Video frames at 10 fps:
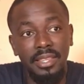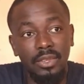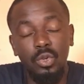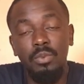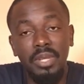
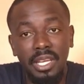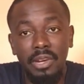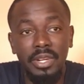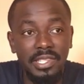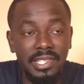that could be
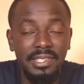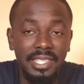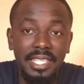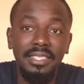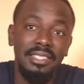carrying
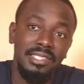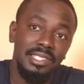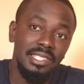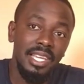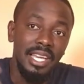certain
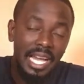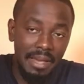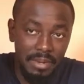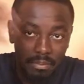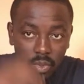illnesses
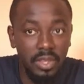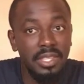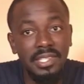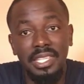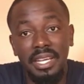are being brought
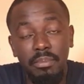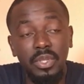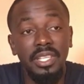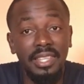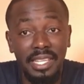this side,
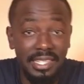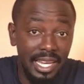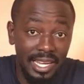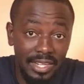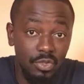putting the
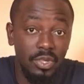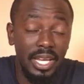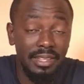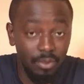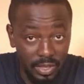entire
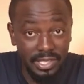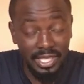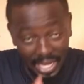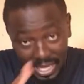country at risk.